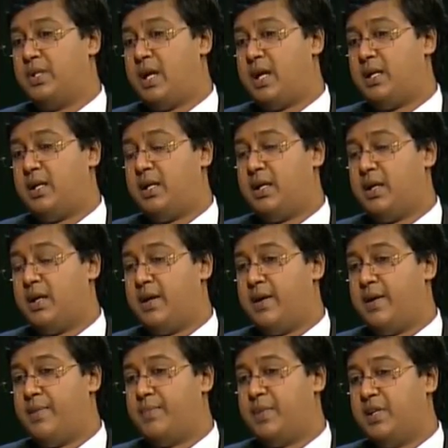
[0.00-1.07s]
that
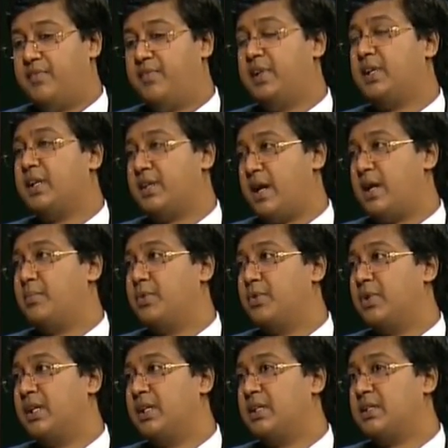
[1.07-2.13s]
inferior
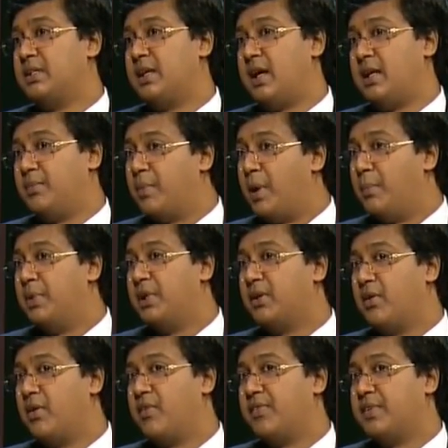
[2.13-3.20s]
tribunals and
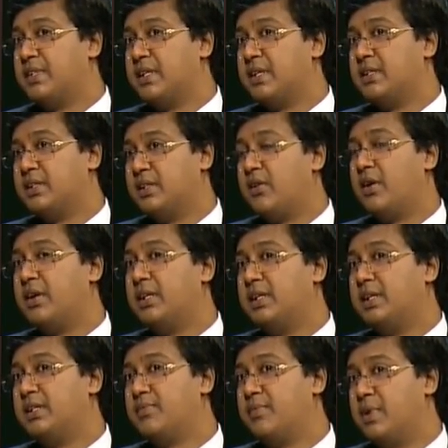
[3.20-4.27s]
public officers,
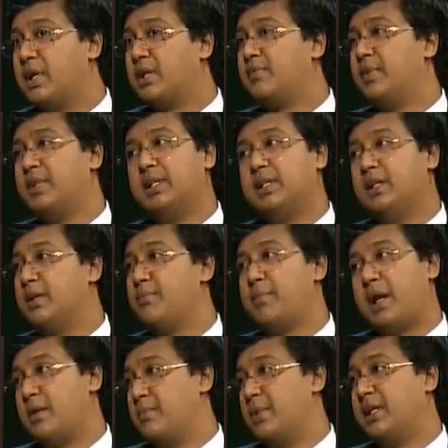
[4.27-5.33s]
authorities worked within the
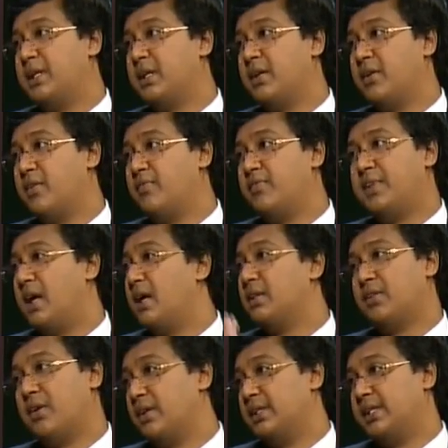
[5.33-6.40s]
parameter of
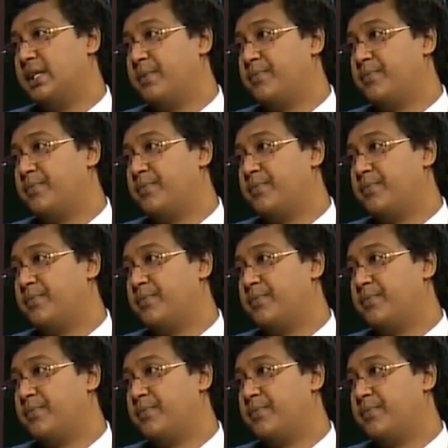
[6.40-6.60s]
their authority.